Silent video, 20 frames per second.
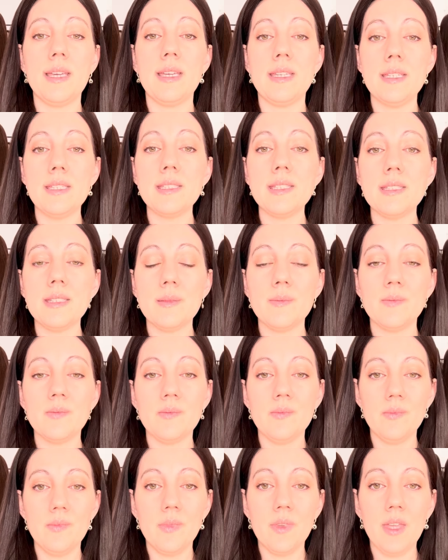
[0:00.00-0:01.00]
is.
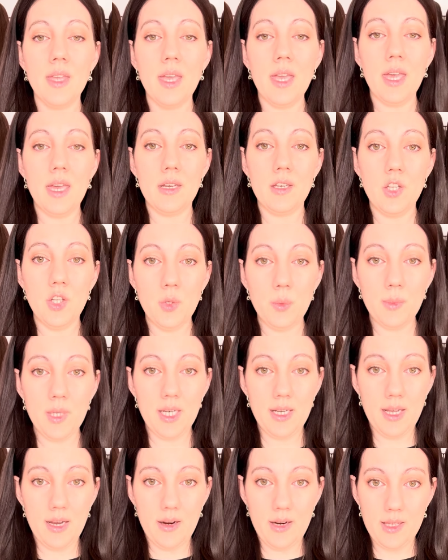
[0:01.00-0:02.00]
And human
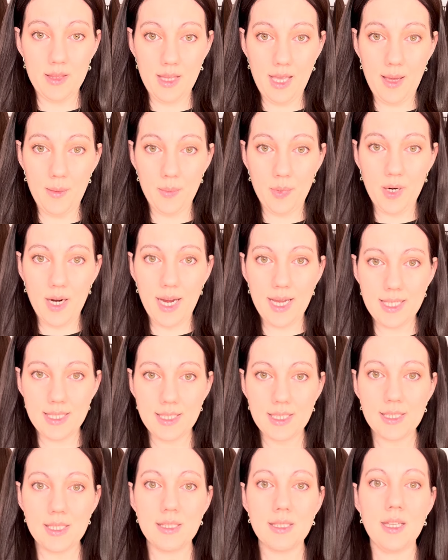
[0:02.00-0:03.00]
hair at that
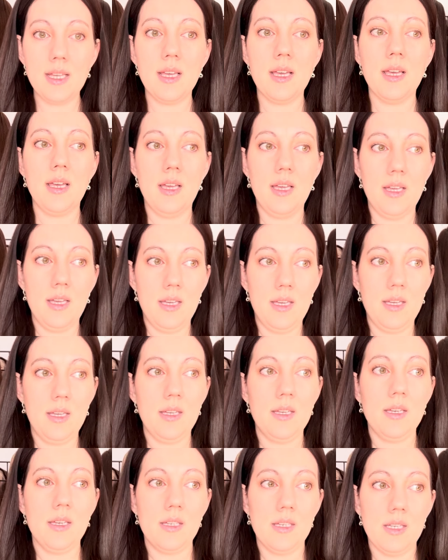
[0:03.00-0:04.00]
price
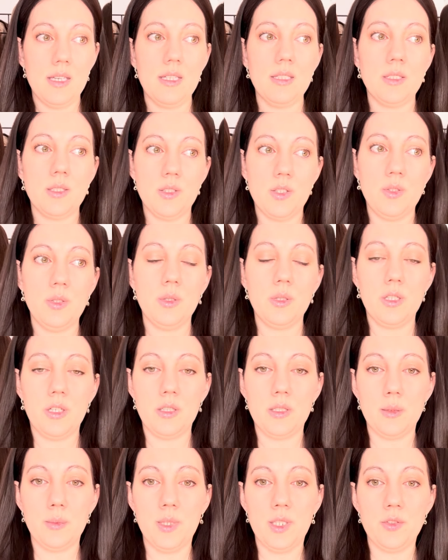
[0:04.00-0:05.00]
is too good
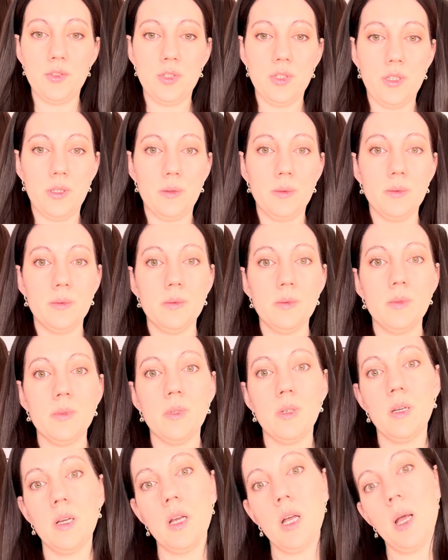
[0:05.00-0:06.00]
to be true,
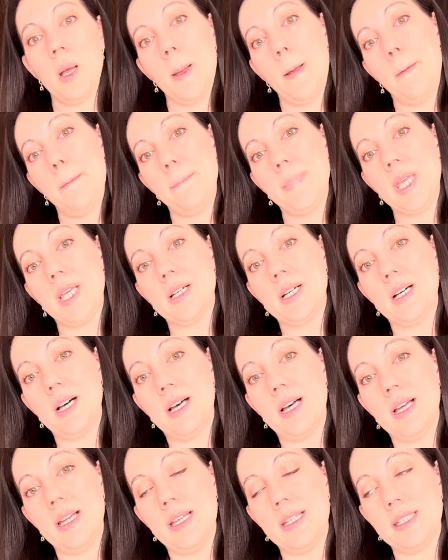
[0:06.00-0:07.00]

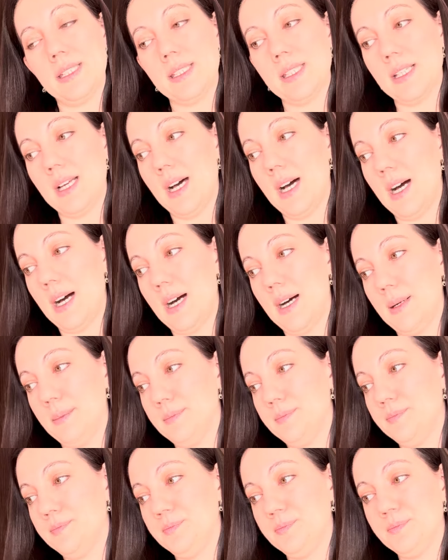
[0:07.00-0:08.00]
because
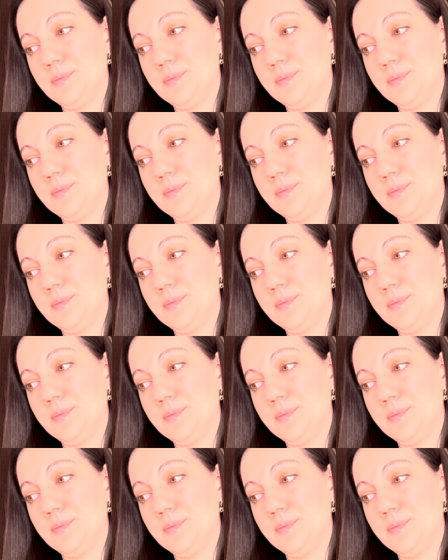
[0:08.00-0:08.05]
I'm